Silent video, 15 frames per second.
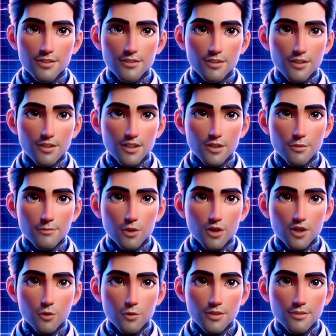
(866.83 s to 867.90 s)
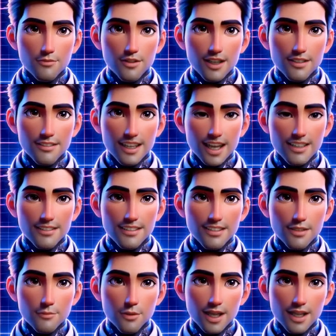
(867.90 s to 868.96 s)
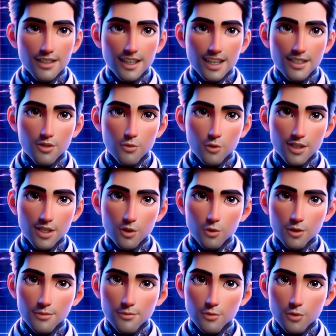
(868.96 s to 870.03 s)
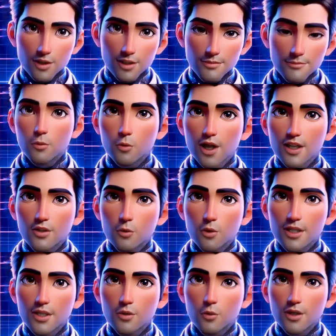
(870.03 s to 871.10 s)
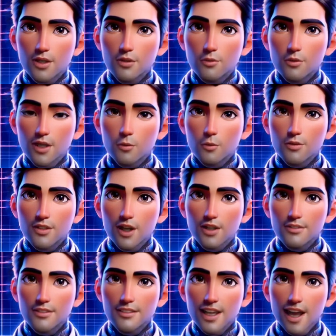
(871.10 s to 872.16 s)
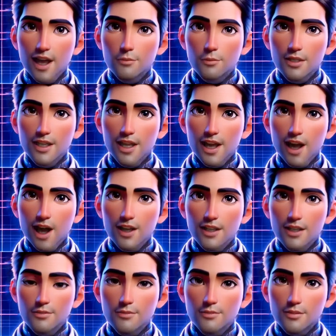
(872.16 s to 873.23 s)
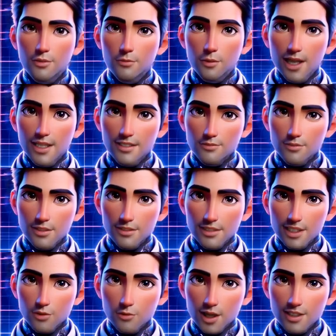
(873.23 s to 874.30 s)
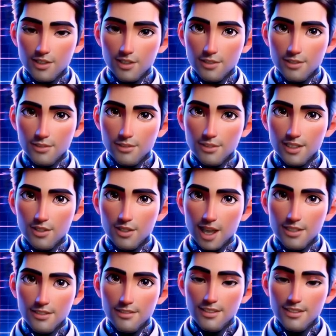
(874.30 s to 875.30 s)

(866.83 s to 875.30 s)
The script should address the intersection where the stop sign is needed and include a persuasive request for consideration. It serves as a tool to organize your